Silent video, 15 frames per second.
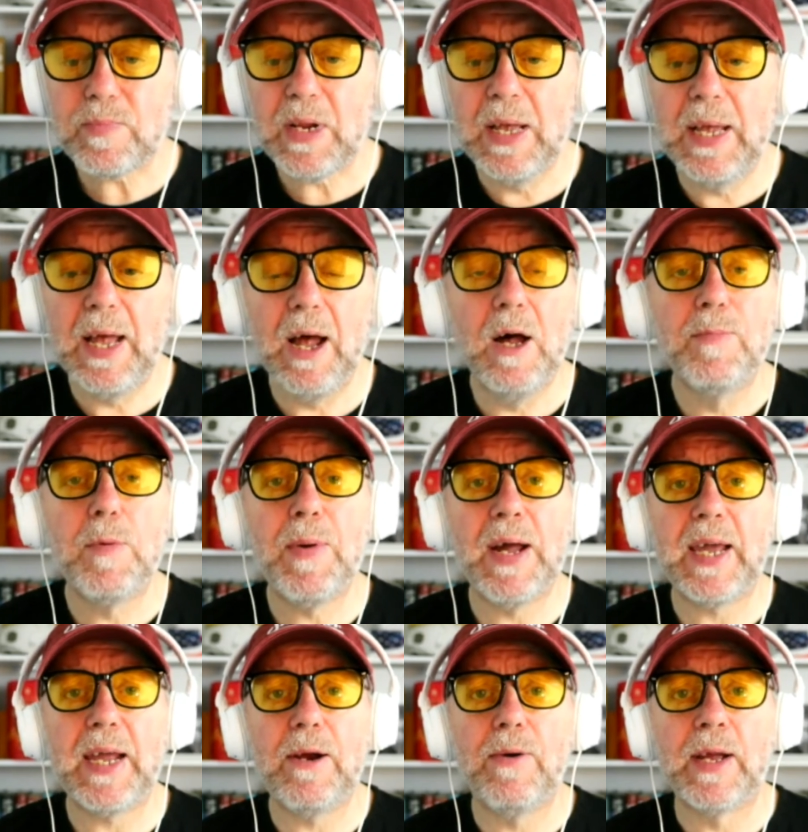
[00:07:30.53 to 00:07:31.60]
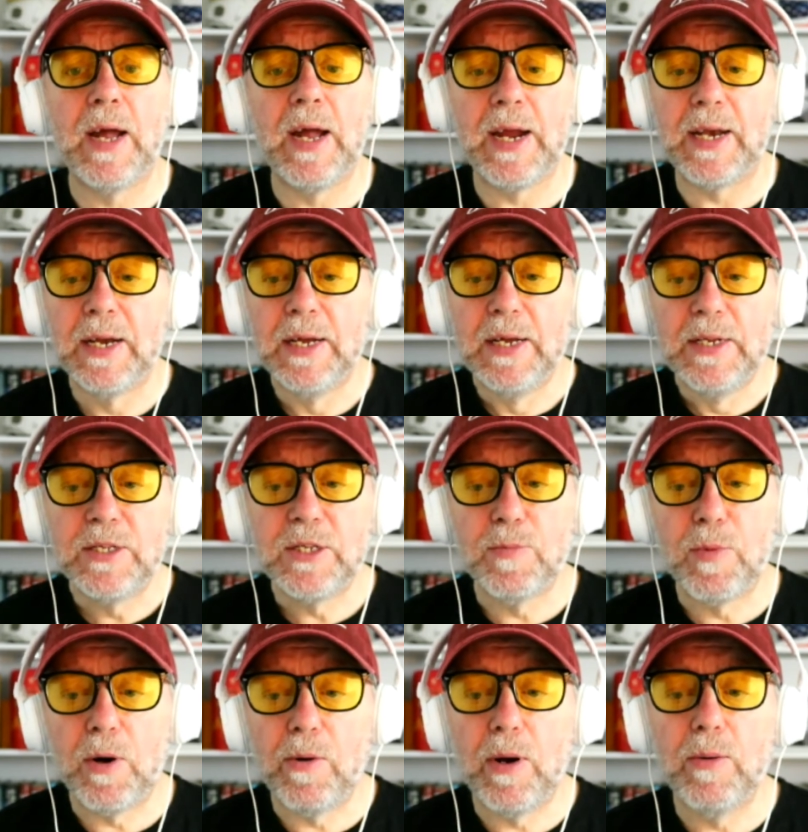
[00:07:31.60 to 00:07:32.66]
I'll be back here again
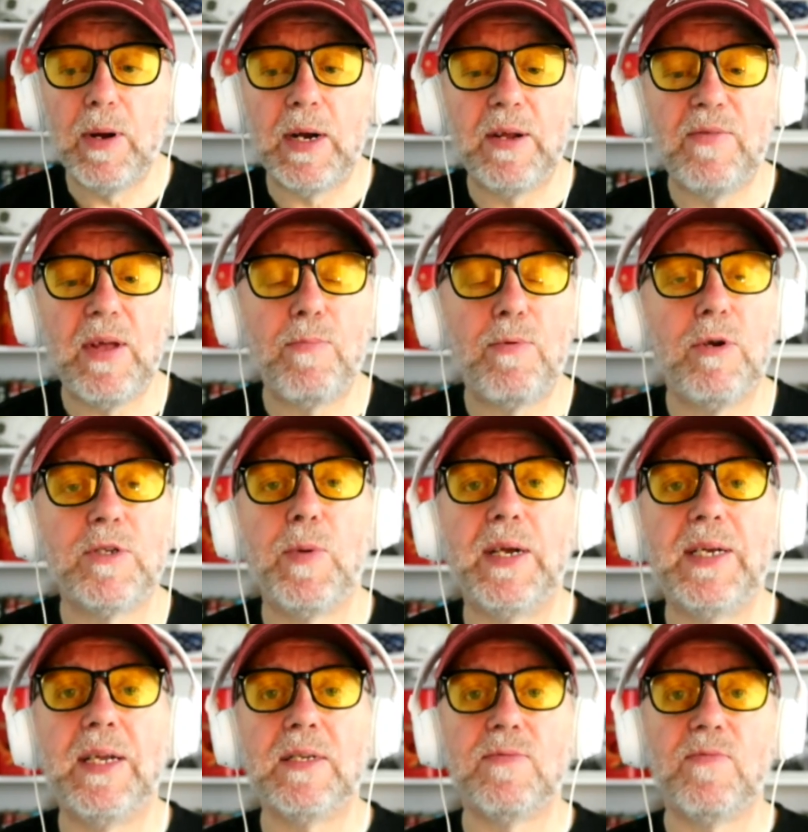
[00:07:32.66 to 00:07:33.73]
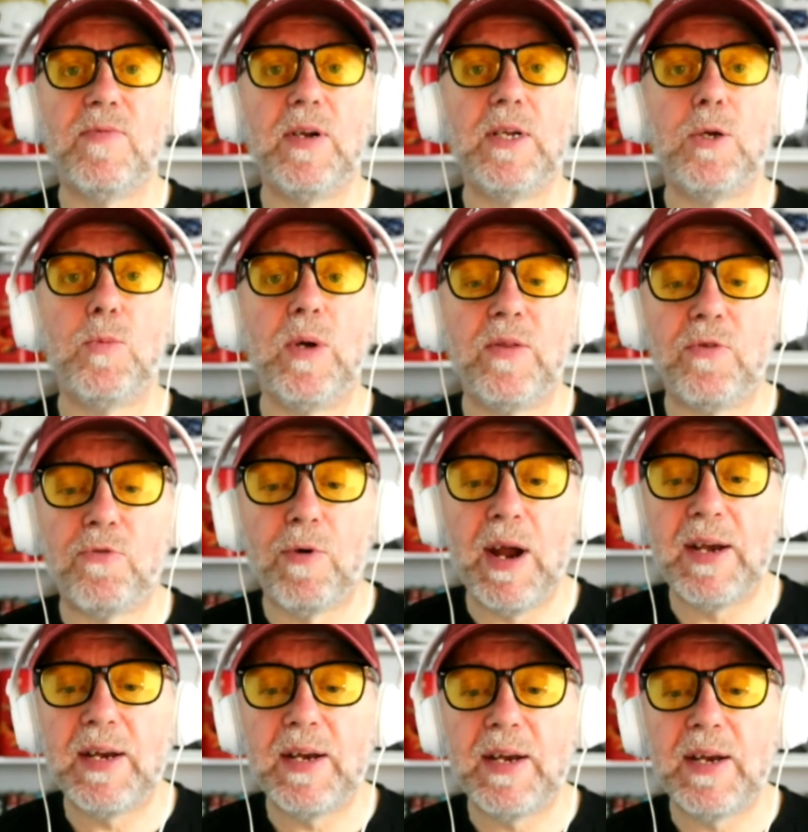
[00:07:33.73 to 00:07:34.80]
tomorrow, and if that prospect doesn't fill you with dread,